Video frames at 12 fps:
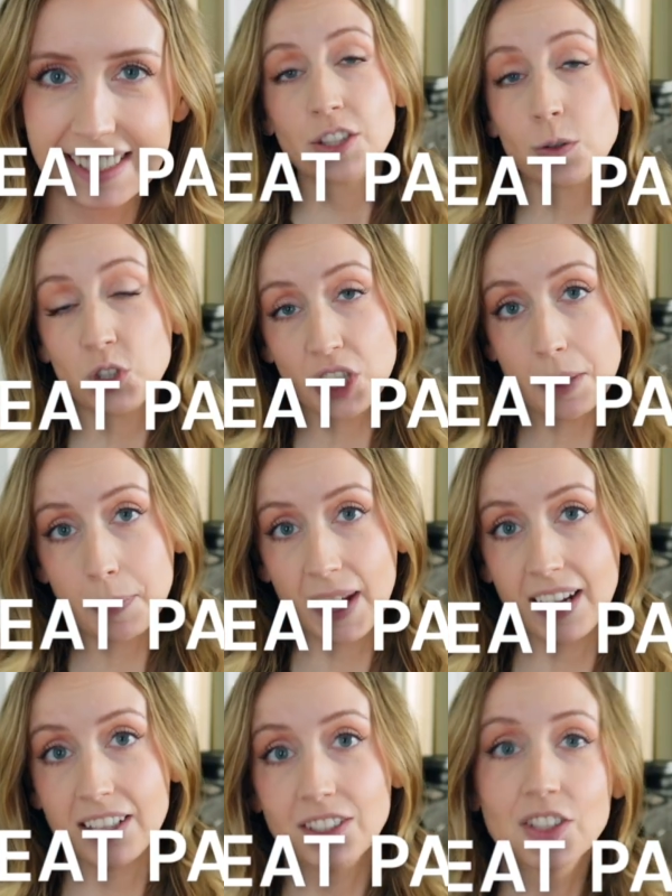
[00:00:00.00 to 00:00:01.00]
So cheat
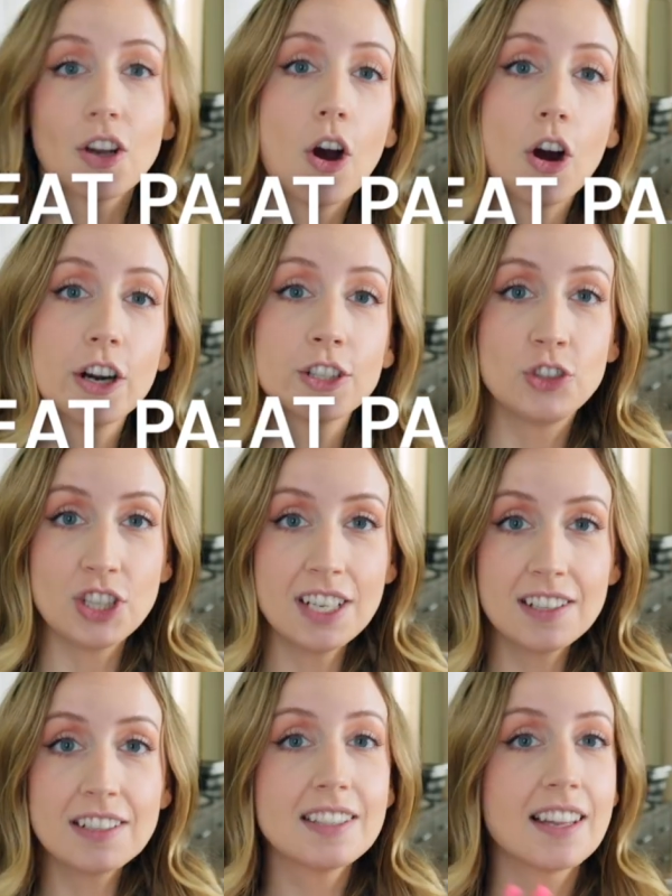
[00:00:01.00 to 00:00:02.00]
pants are
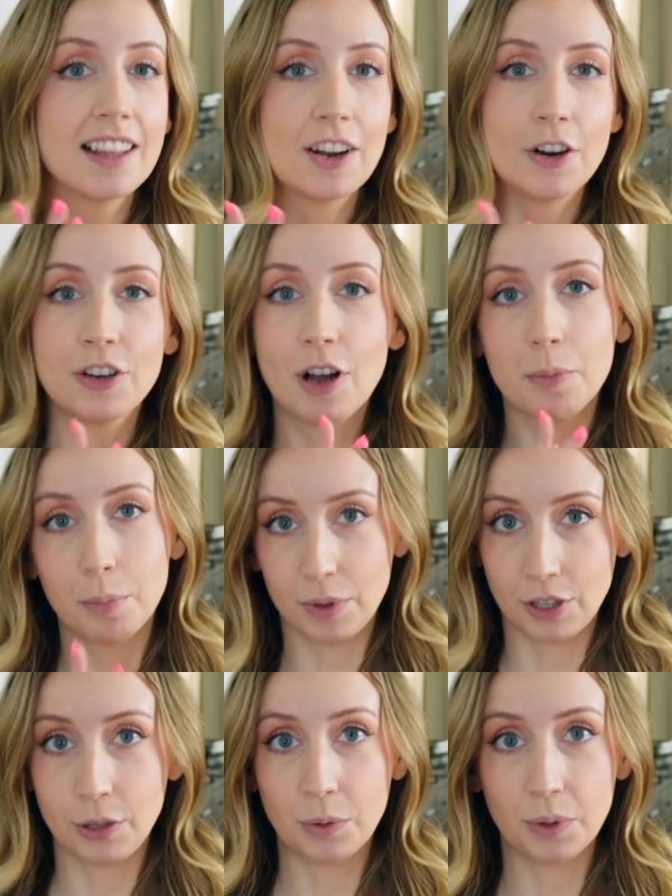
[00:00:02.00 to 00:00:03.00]
jeans that are not
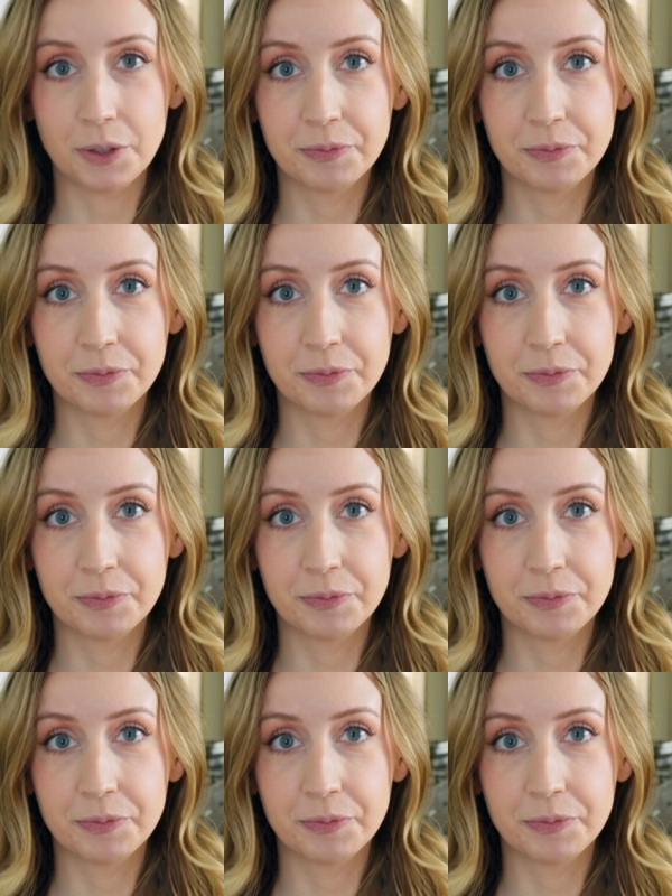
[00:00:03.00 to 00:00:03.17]
blue.